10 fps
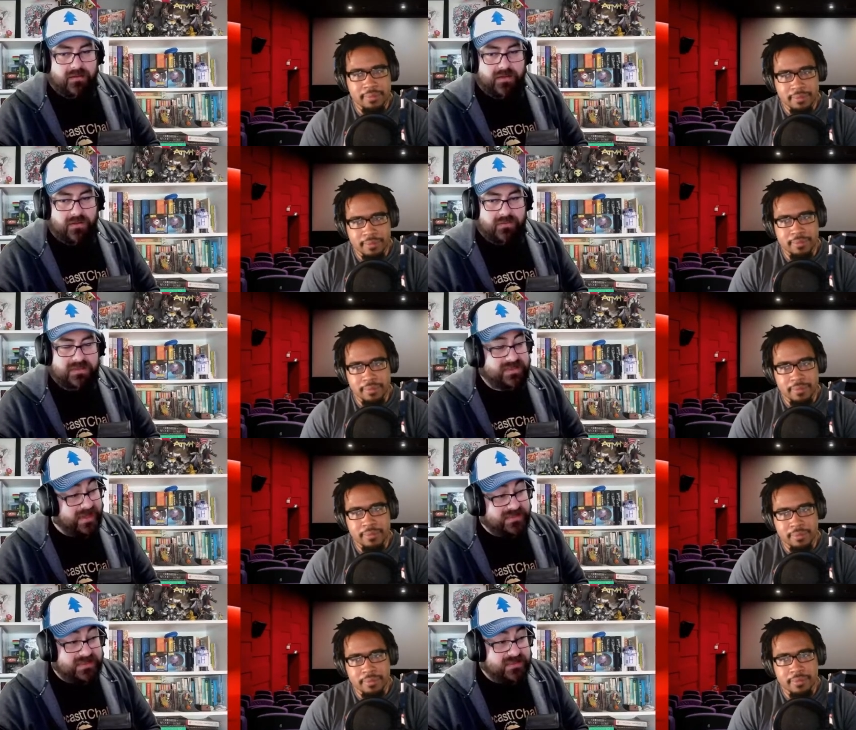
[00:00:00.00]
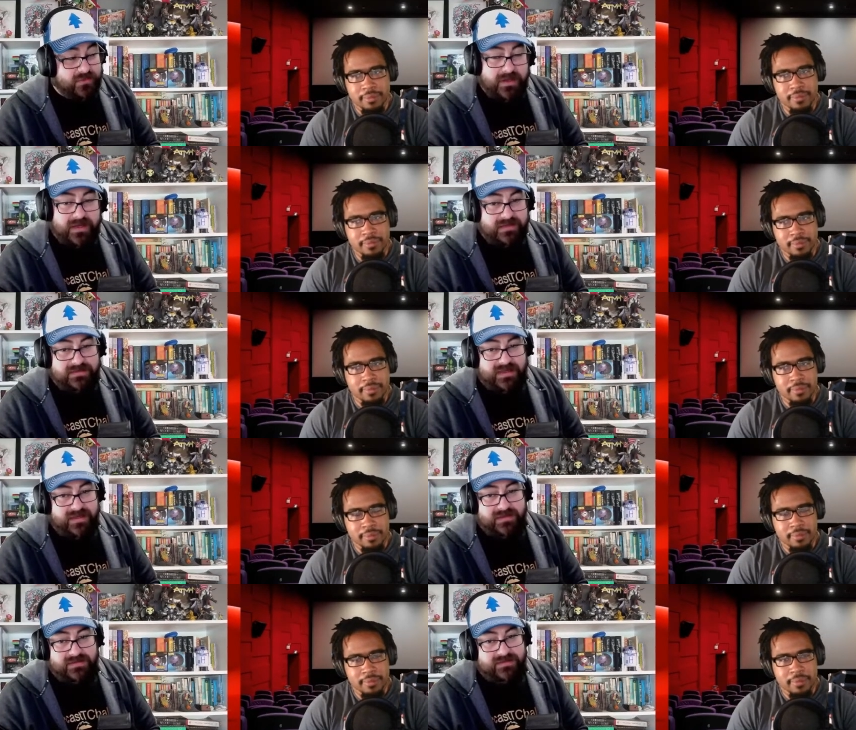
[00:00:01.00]
Speaker 1: you know, because like Schitt's Creek is
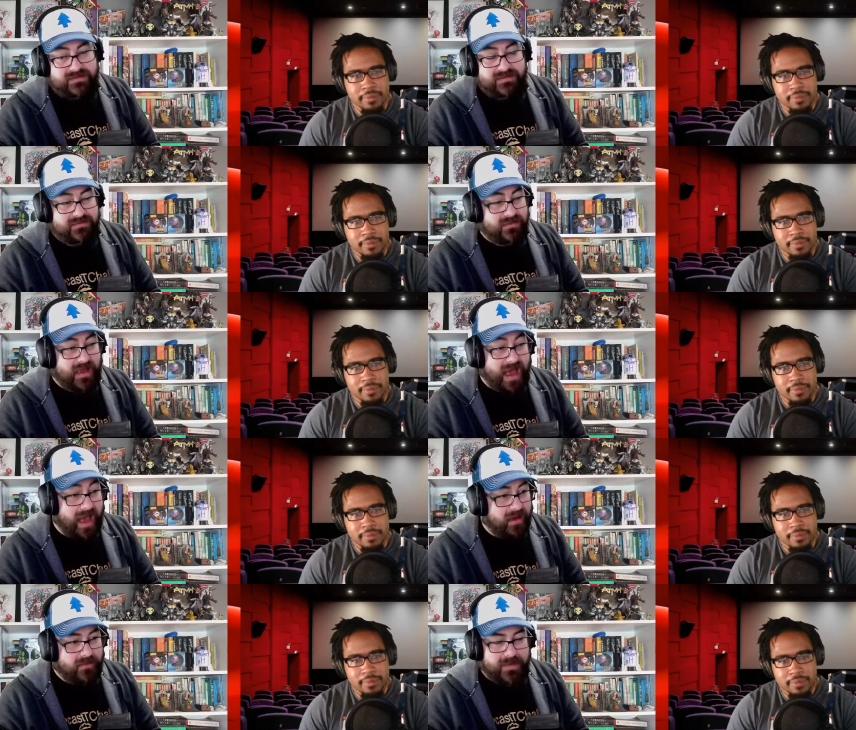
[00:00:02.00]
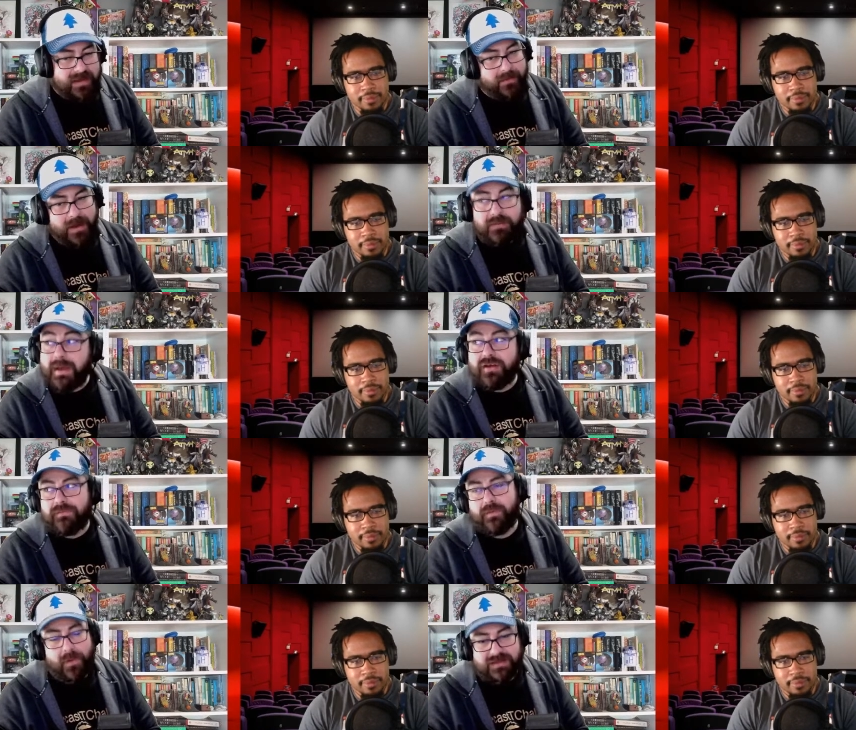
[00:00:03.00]
is oh my god, my my
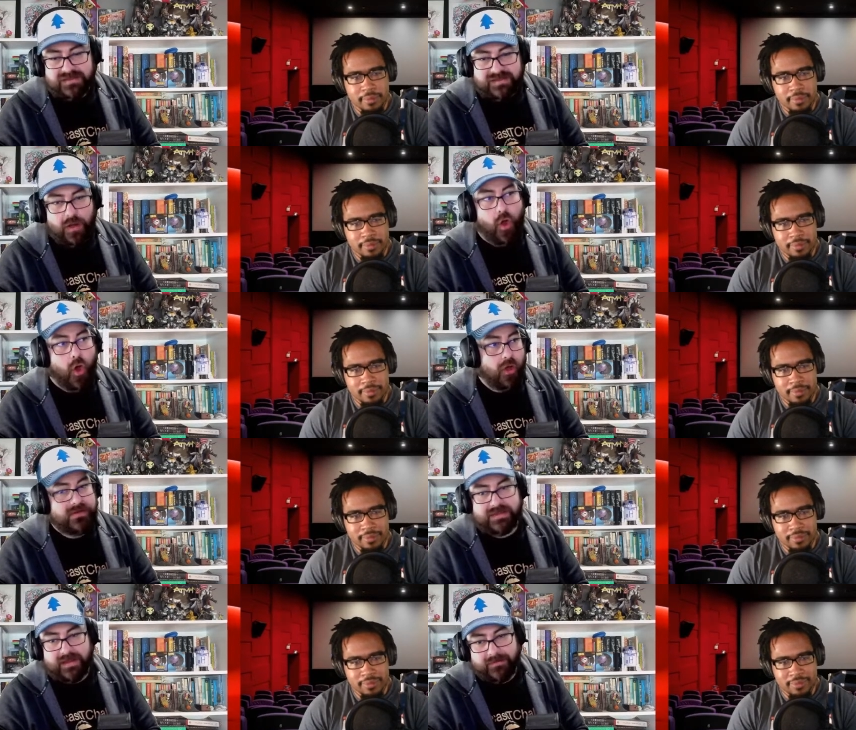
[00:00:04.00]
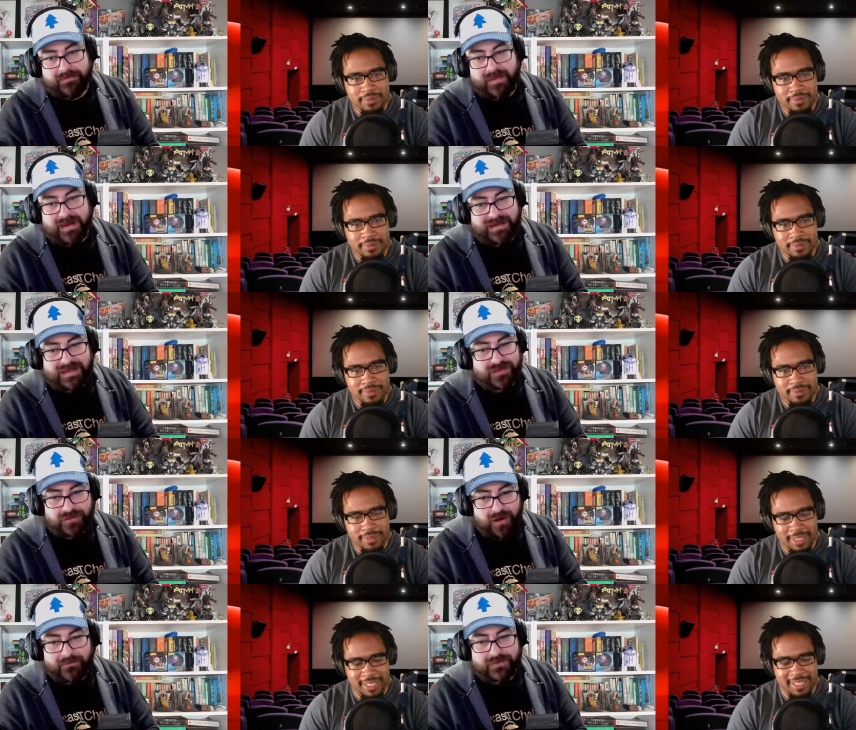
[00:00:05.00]
girlfriend watches it all the time. Like that's her
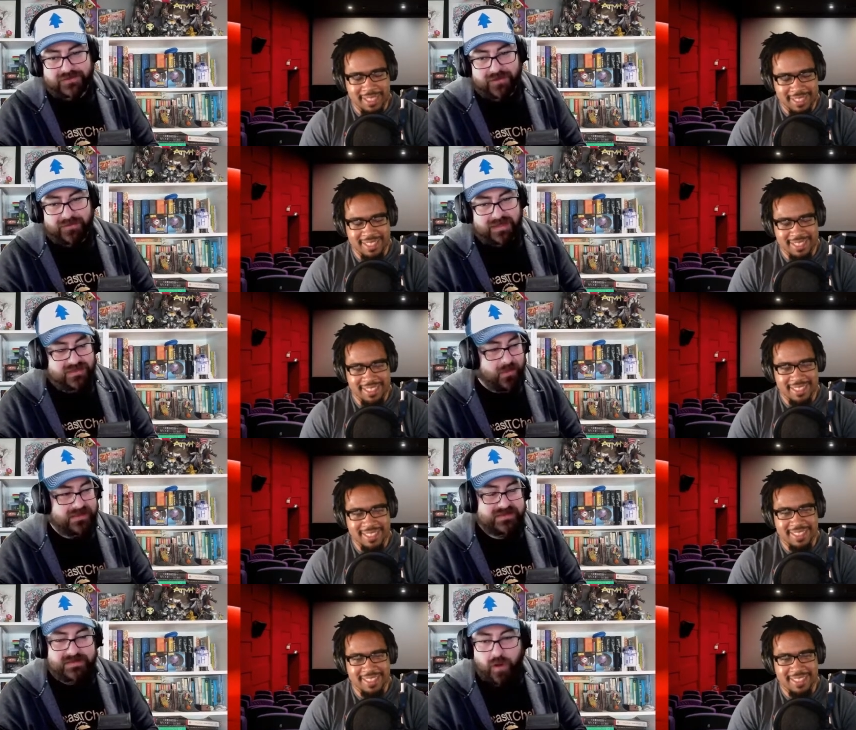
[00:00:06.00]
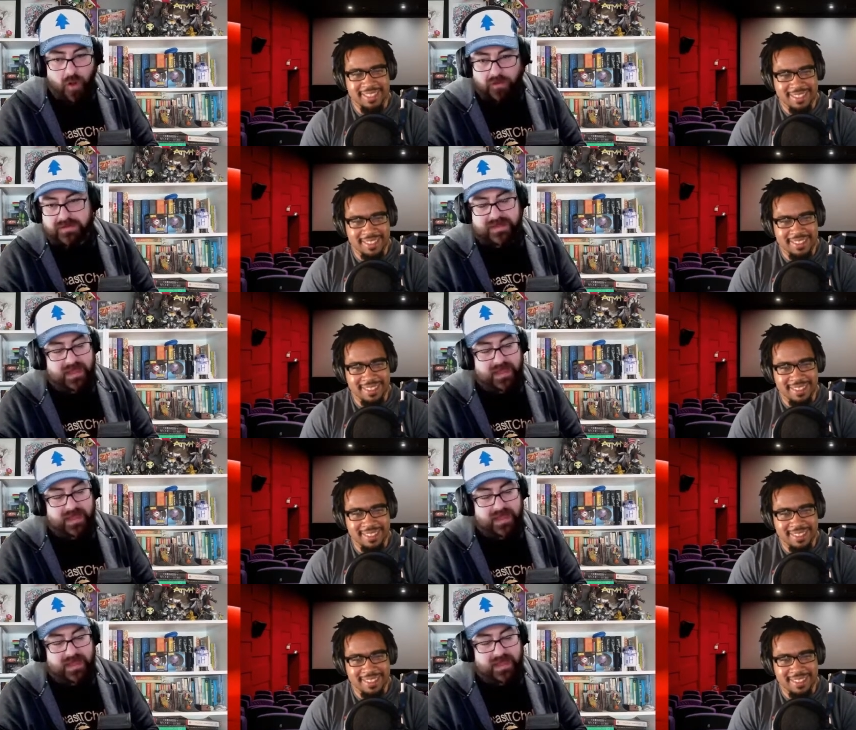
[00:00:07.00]
comfort show. Like she watches it all the